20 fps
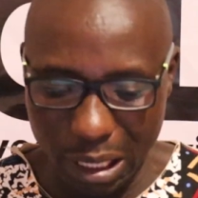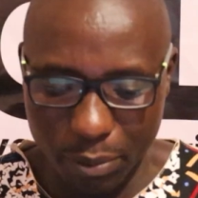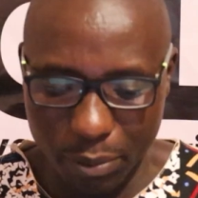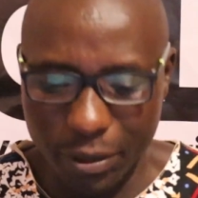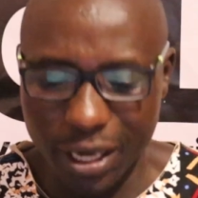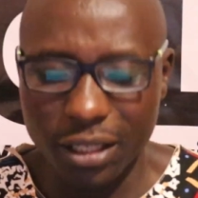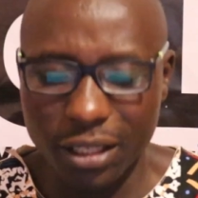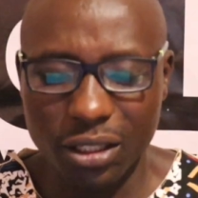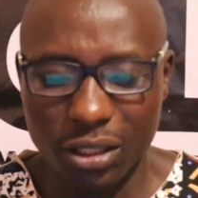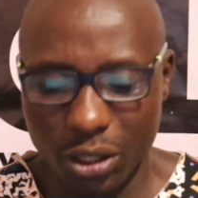
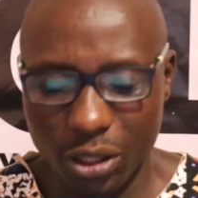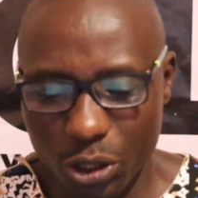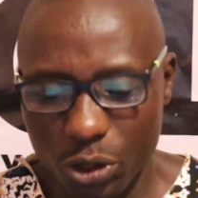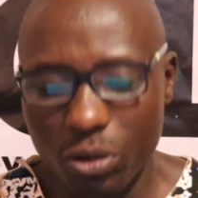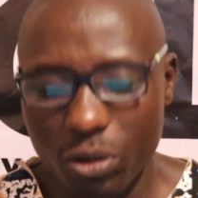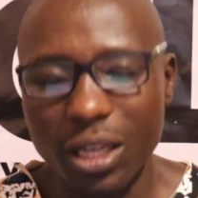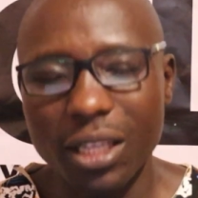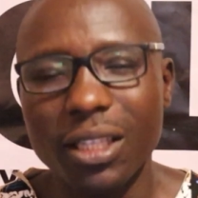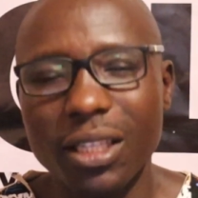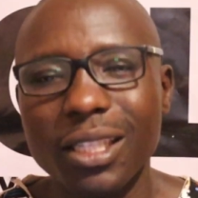But
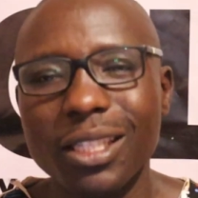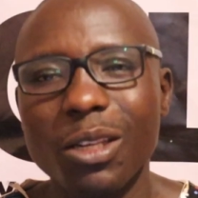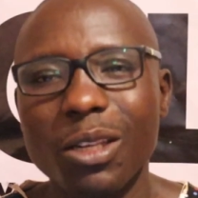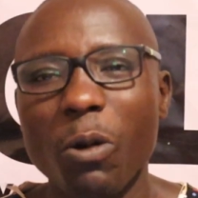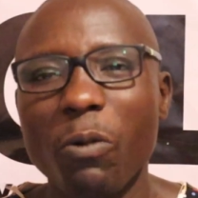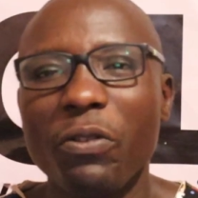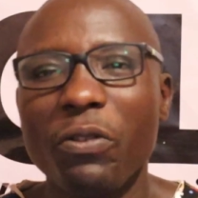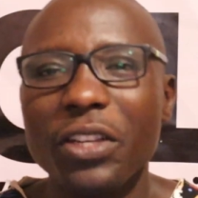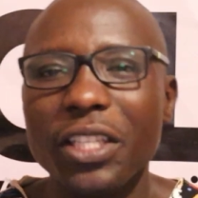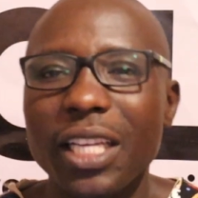you can just
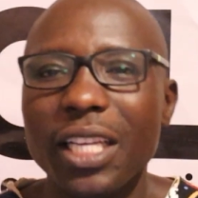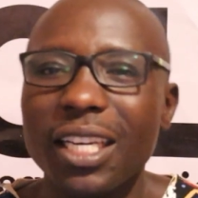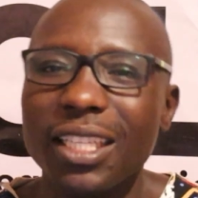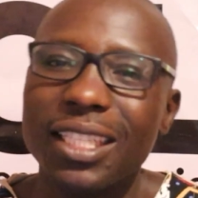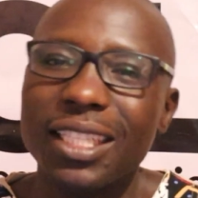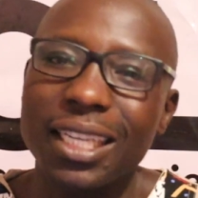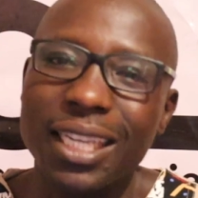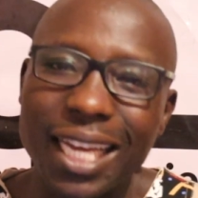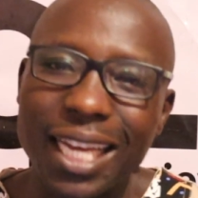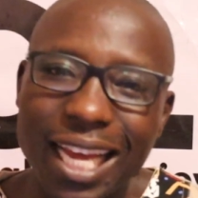
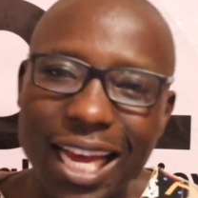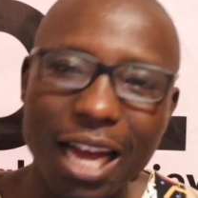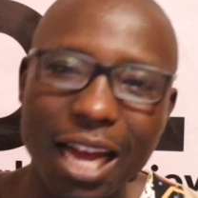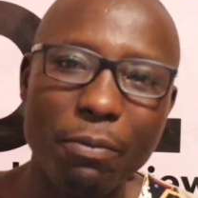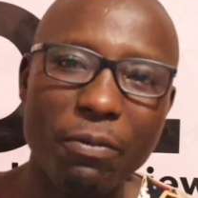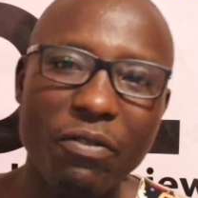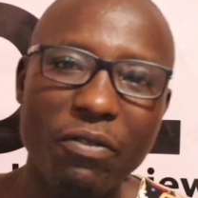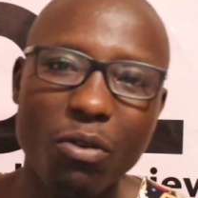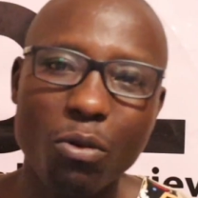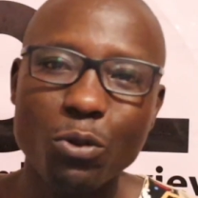officially
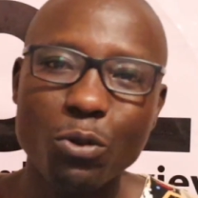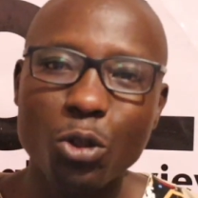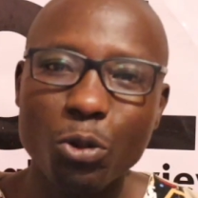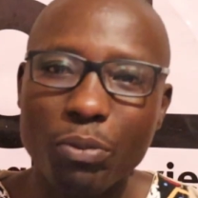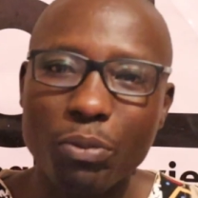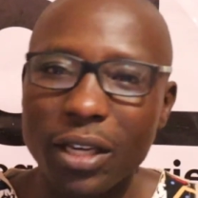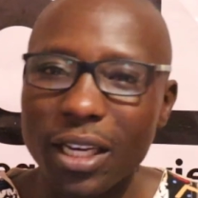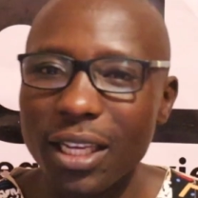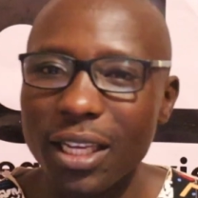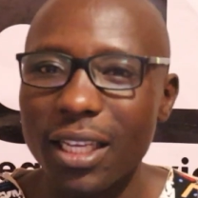decamp from
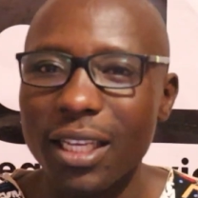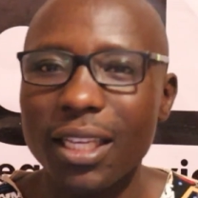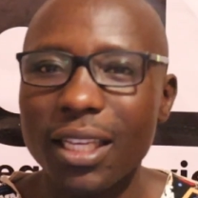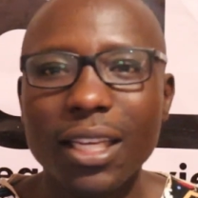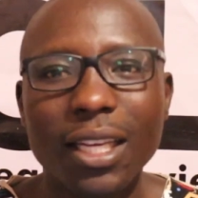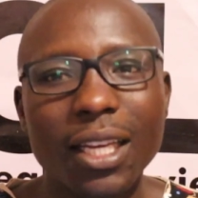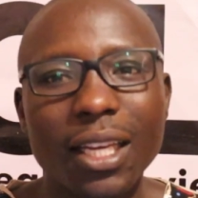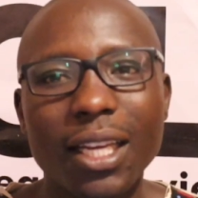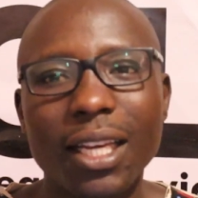Jubilee